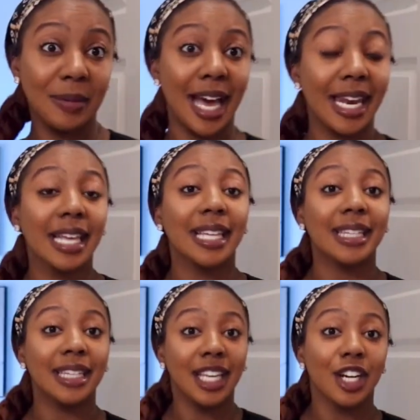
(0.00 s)

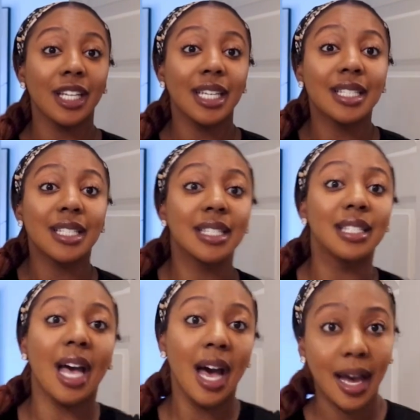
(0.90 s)
lighting literally
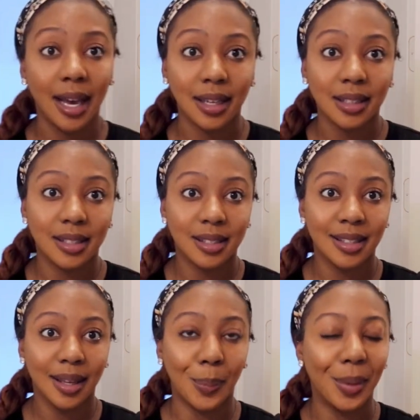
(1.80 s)
sucks
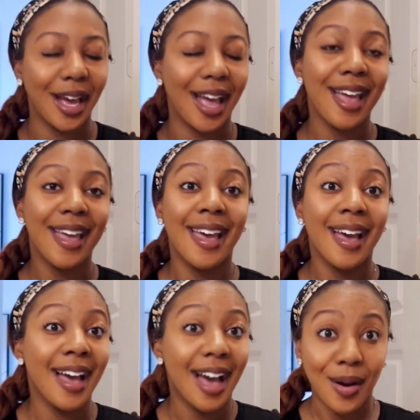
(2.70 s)
but
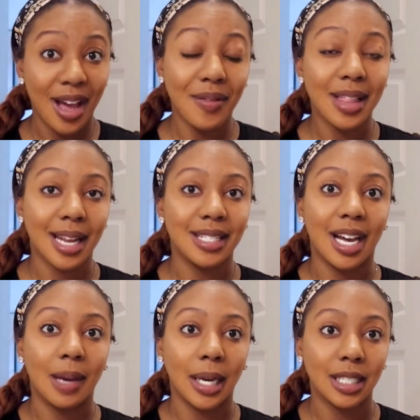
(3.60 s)
I don't have a lot of
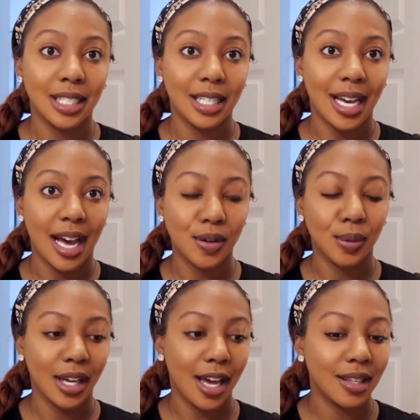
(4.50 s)
time actually. I have a
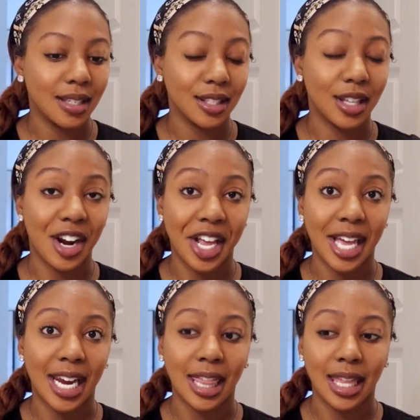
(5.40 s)
workout at
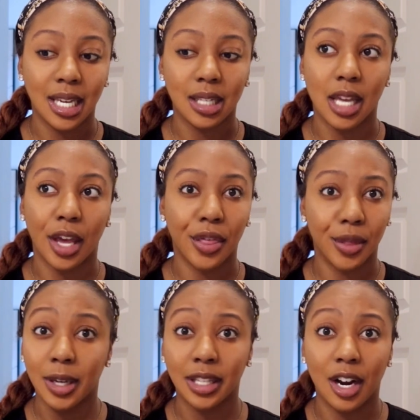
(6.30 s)
6.30 and I think it's like
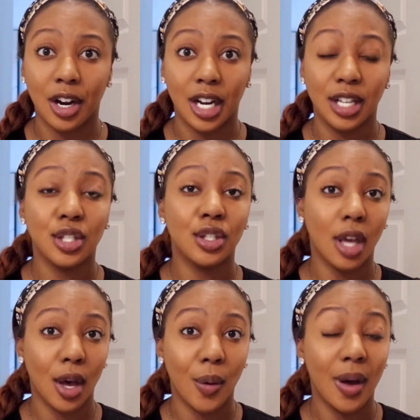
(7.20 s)
3.30.
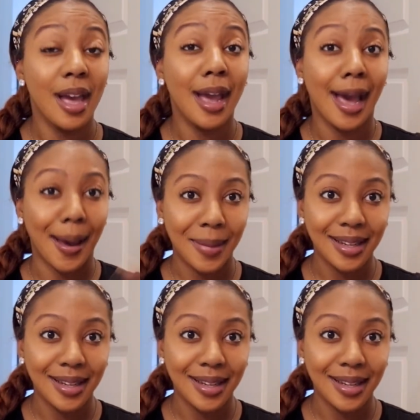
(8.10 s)
So I'm going